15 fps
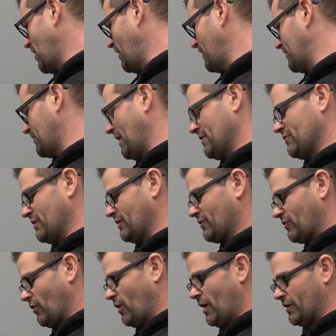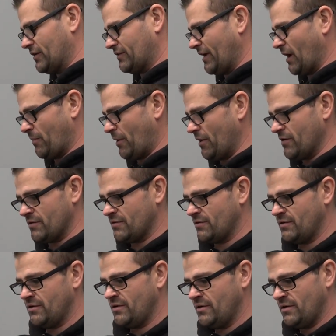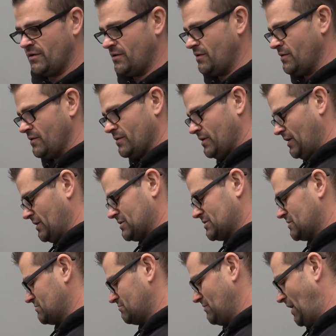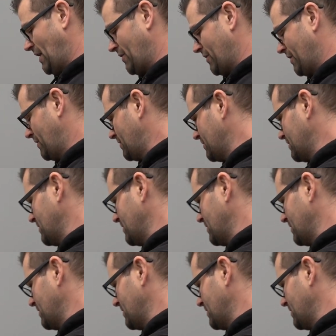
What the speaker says: on this engine is so hard to take apart. It's, I don't know,